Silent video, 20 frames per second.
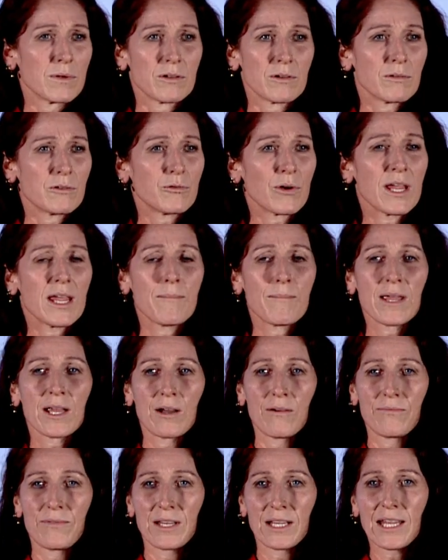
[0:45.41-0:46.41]
dreaming
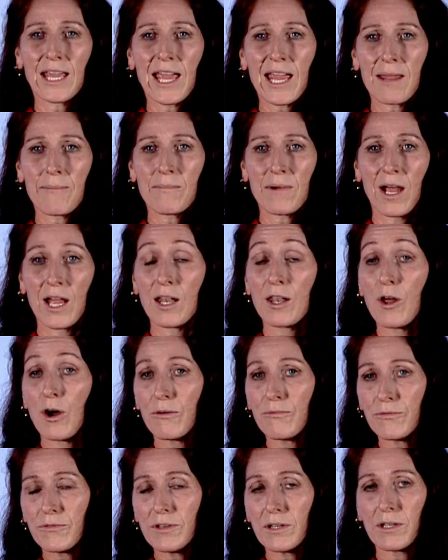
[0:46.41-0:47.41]
of the game, I
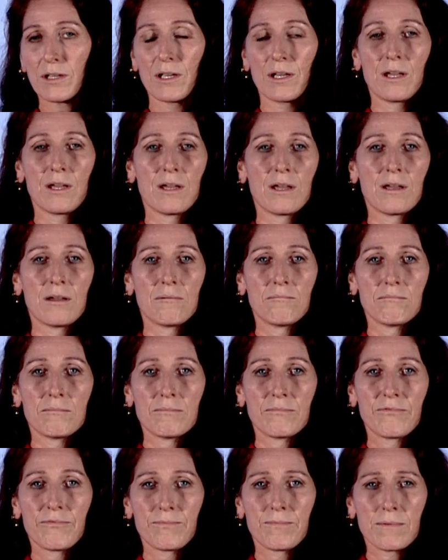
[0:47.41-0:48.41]
loved
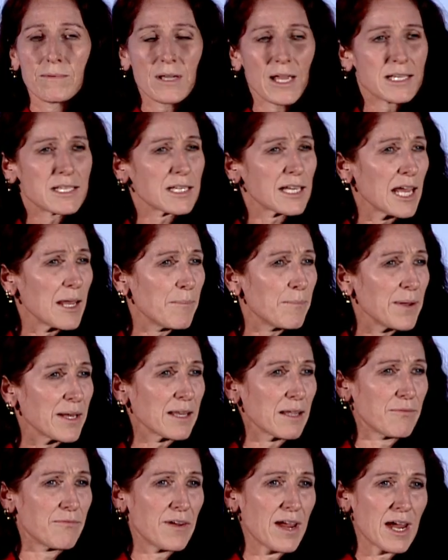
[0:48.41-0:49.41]
escaping
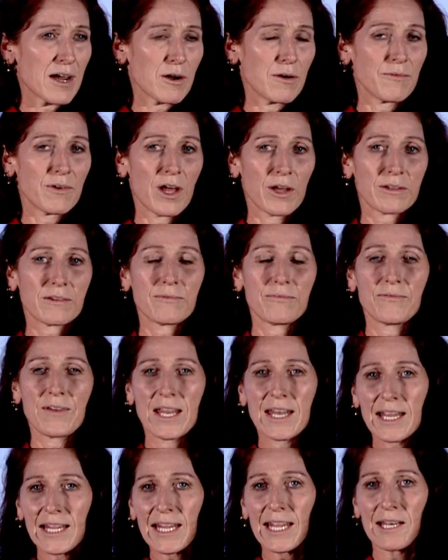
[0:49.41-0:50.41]
the fear of not
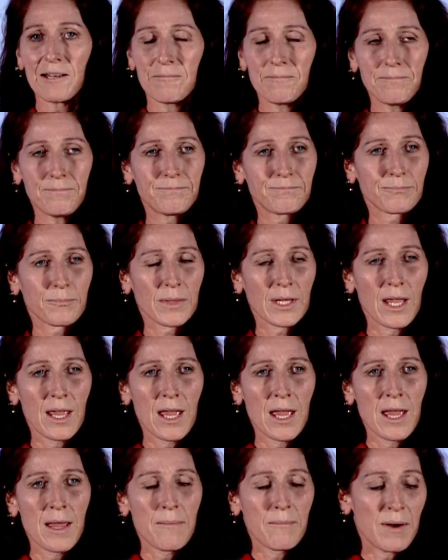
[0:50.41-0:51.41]
fitting in.
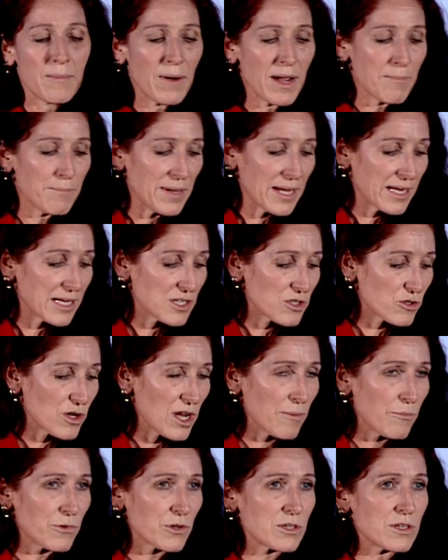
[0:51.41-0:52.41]
But my biggest
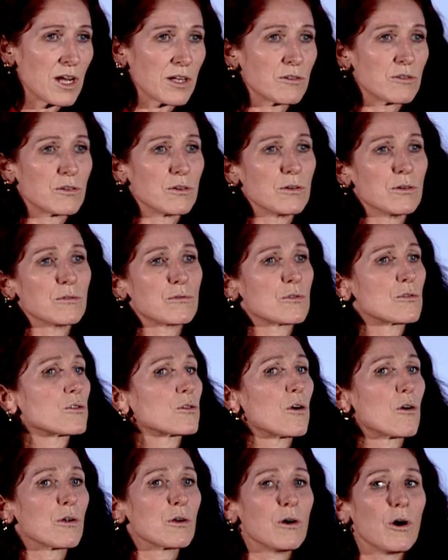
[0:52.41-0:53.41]
dream was not to
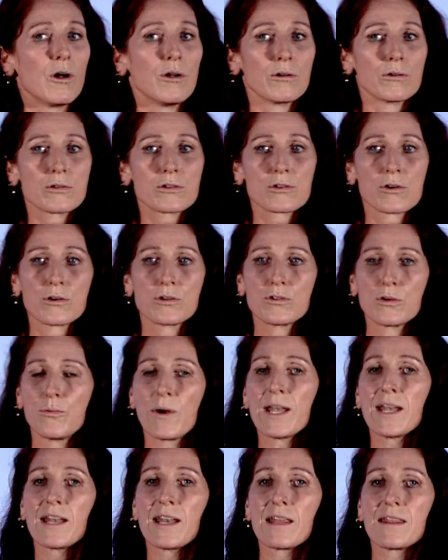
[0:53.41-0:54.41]
score goals or to
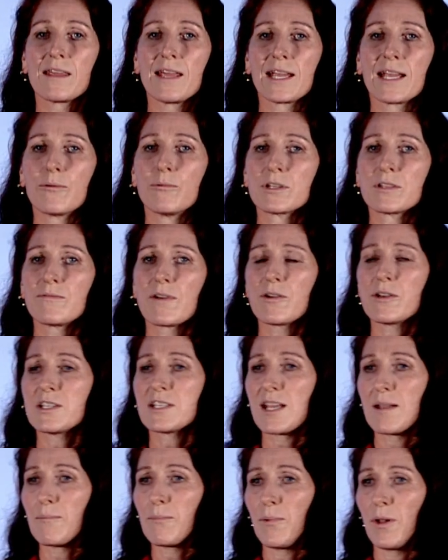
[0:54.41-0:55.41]
win anything. It was very
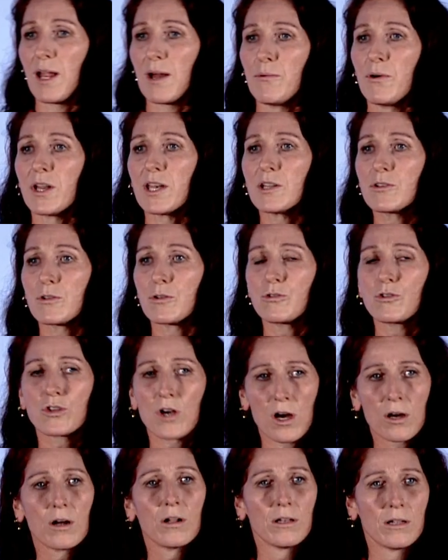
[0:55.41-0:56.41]
simple. I wanted to
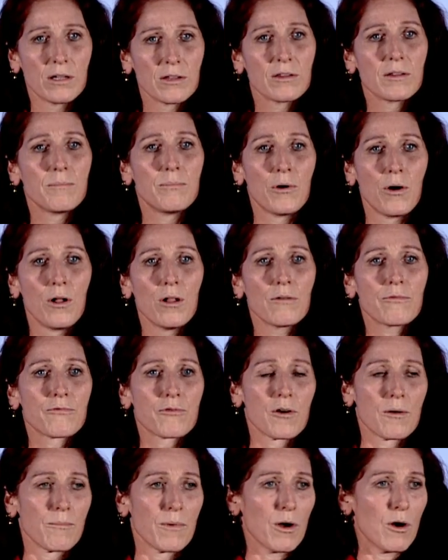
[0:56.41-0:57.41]
juggle the ball
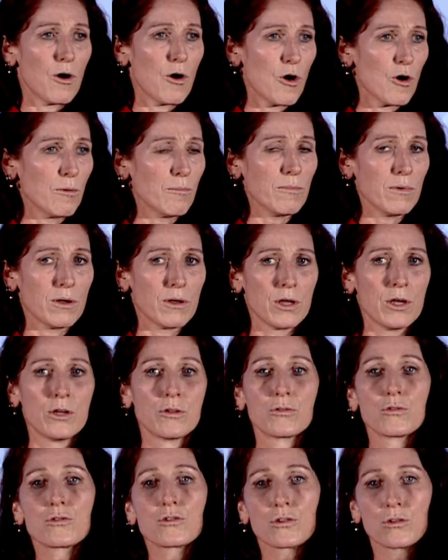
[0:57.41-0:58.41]
from home
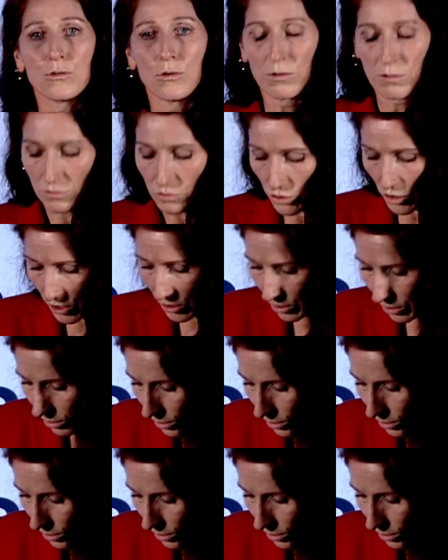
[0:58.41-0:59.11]
to school, juggle.